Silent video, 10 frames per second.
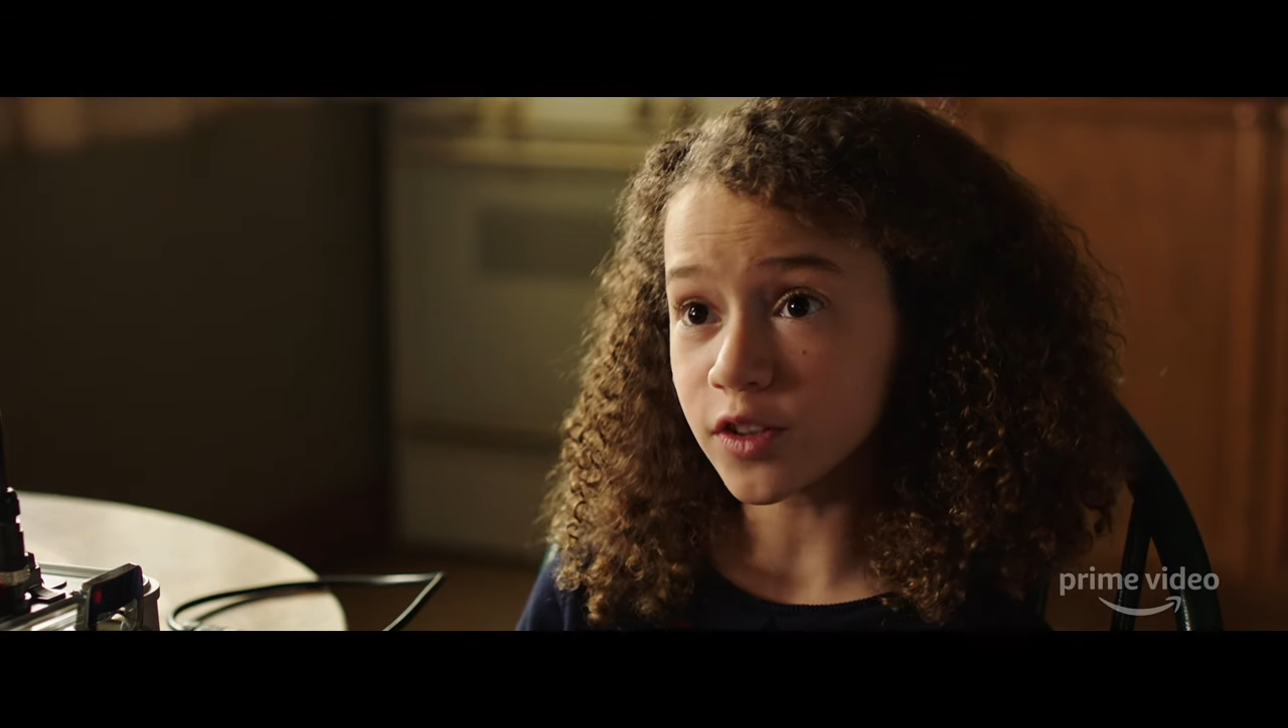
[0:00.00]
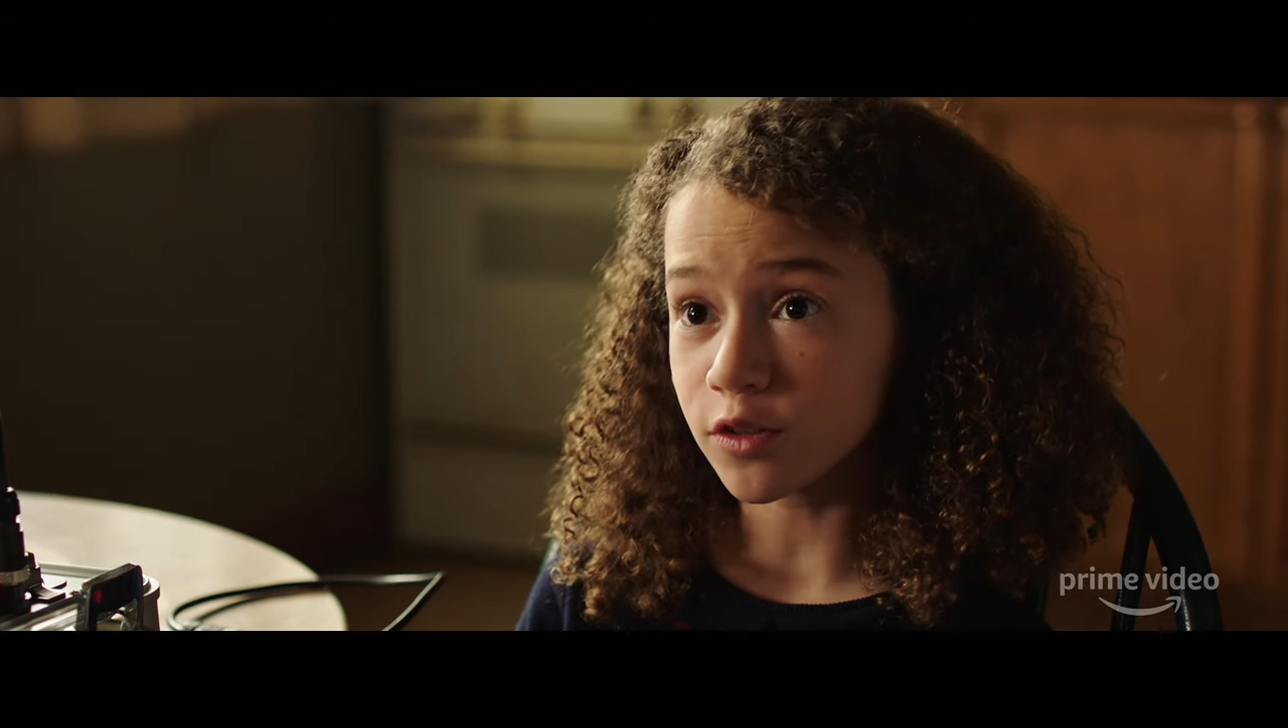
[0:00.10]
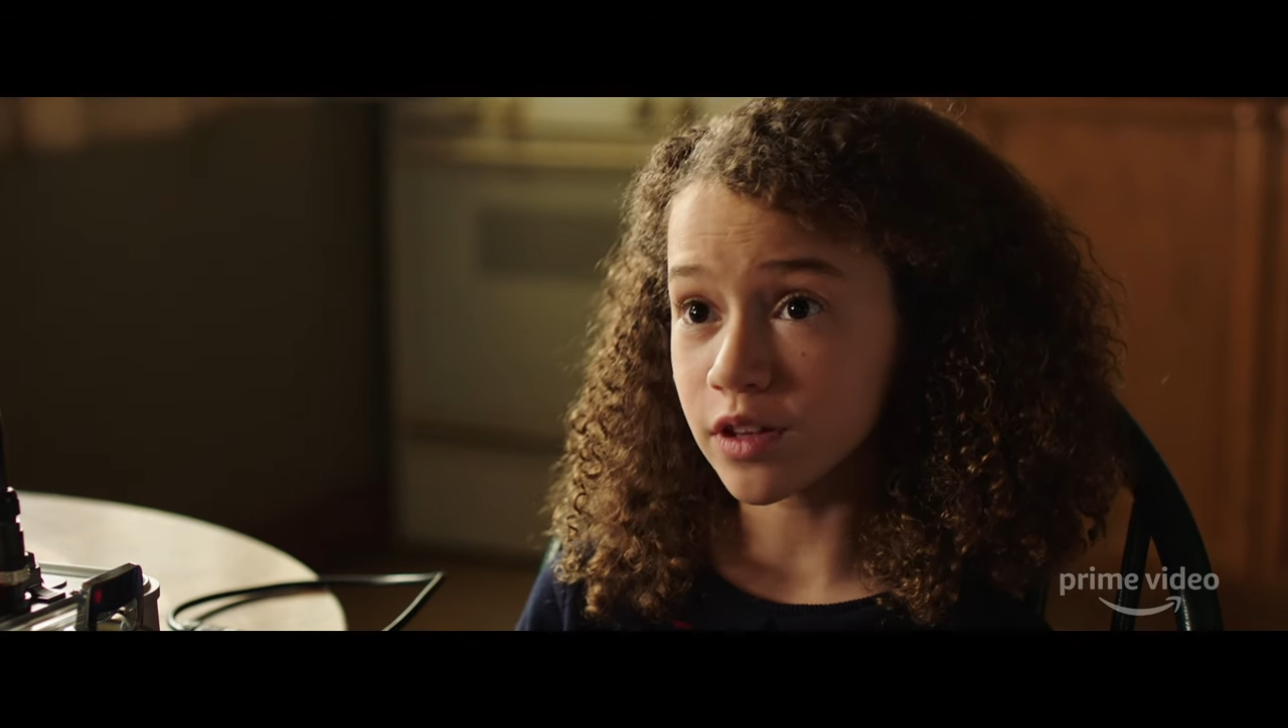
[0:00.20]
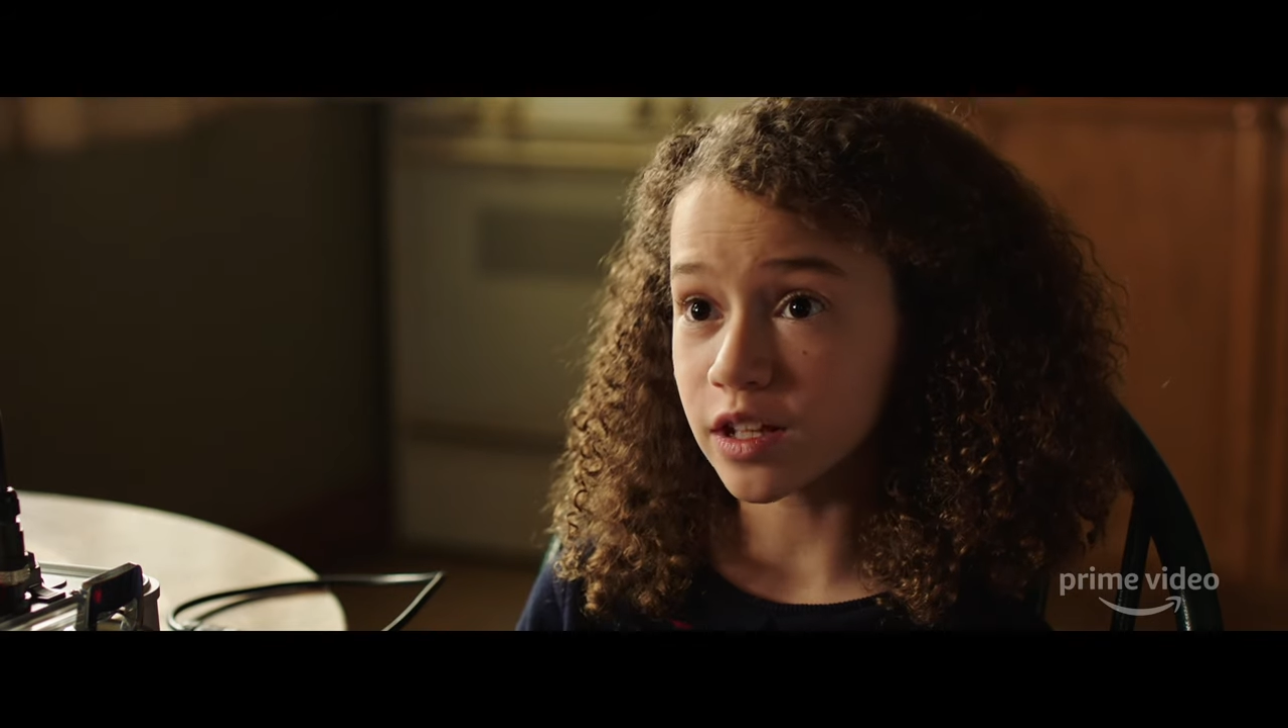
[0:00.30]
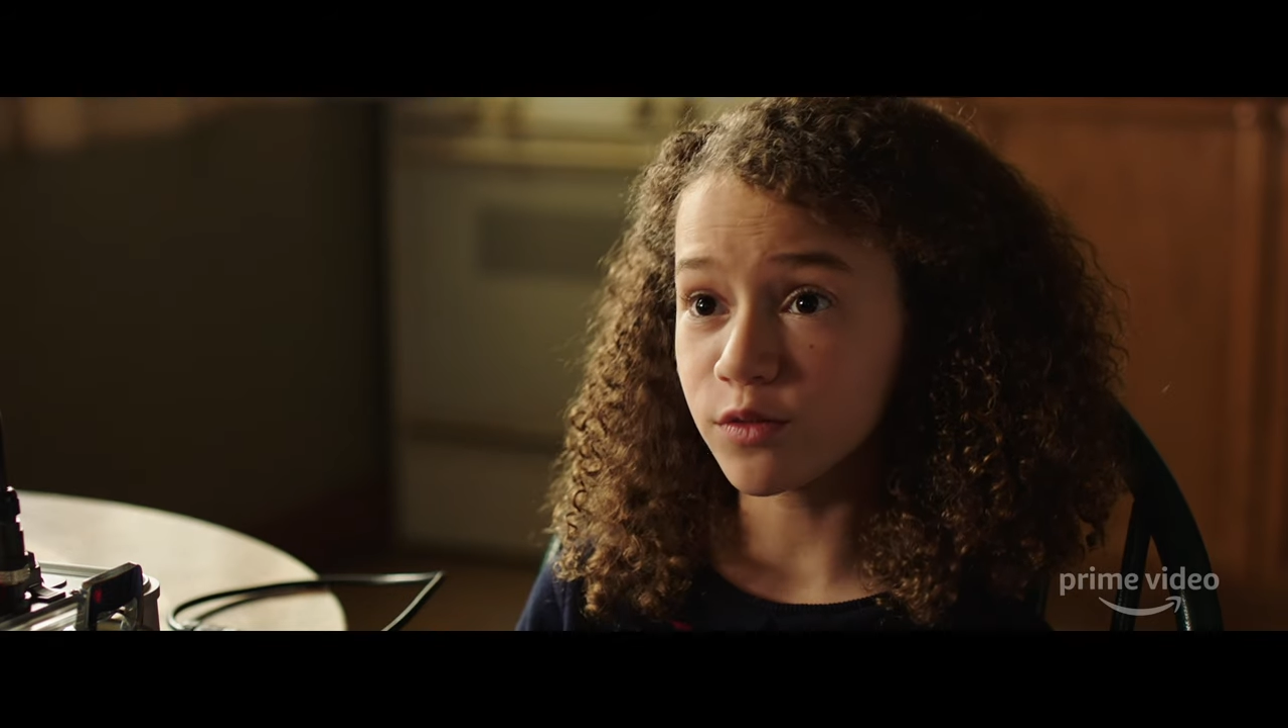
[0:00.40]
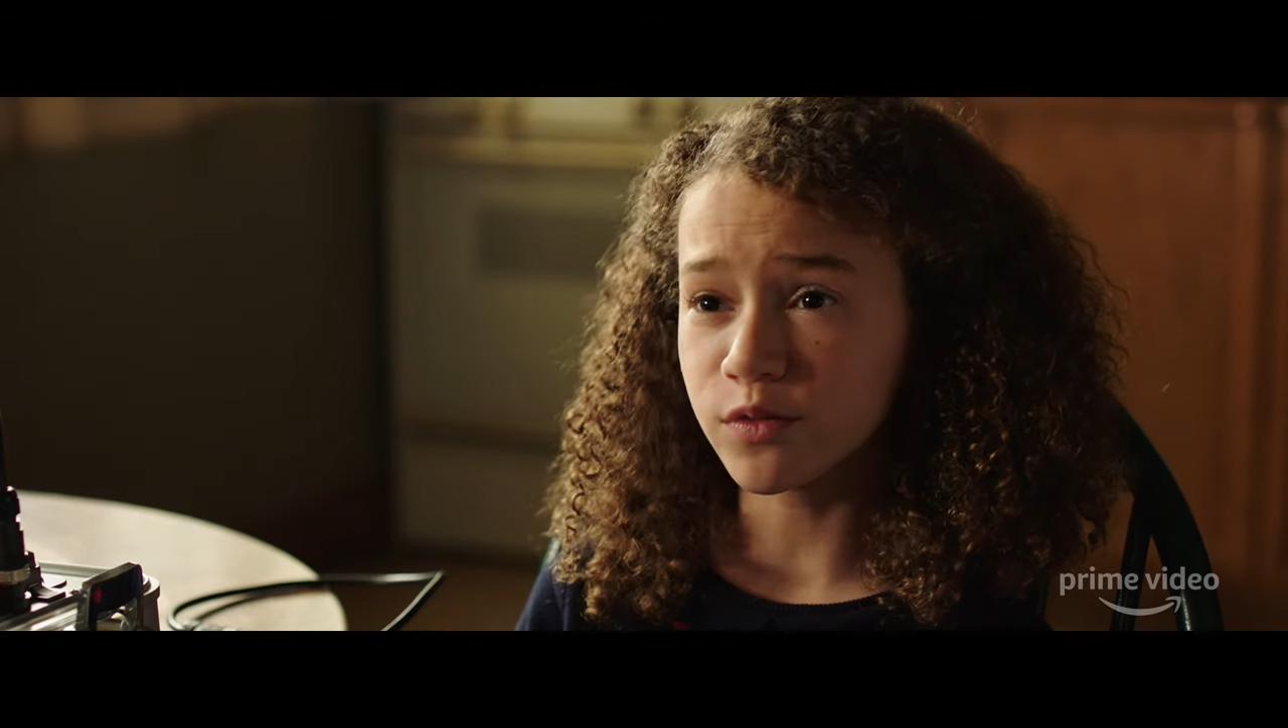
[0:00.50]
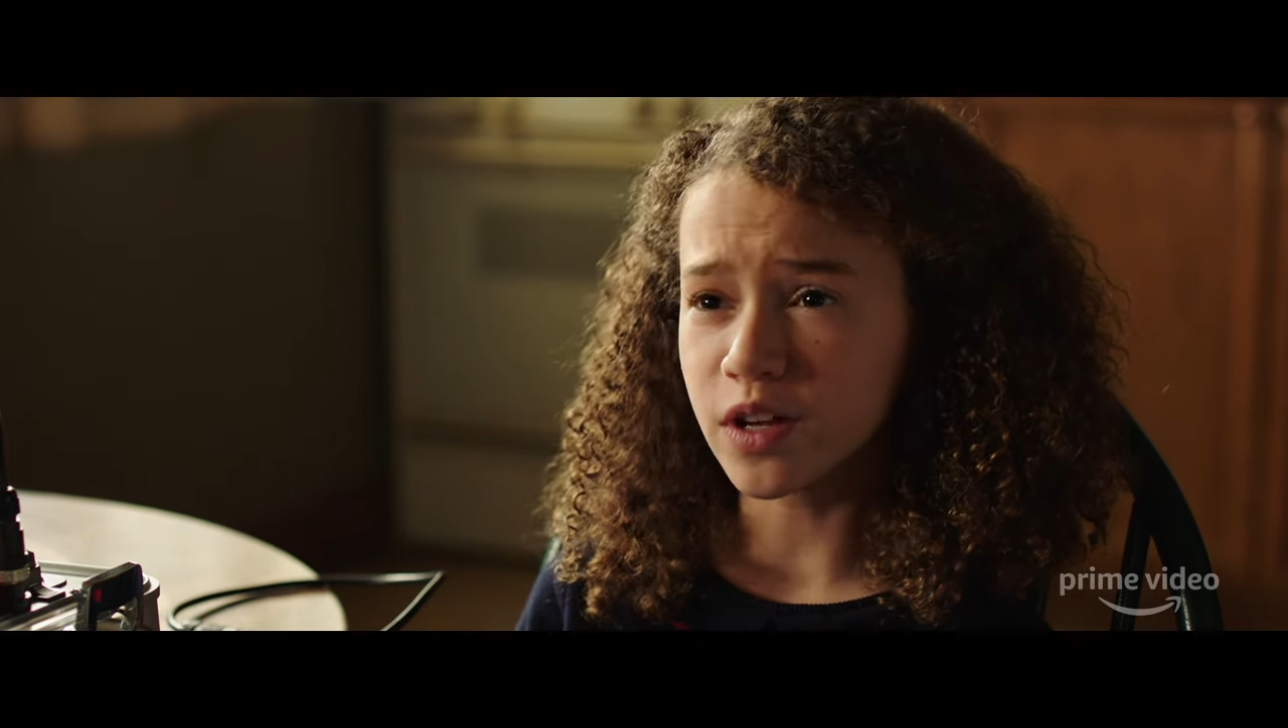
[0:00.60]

you that you've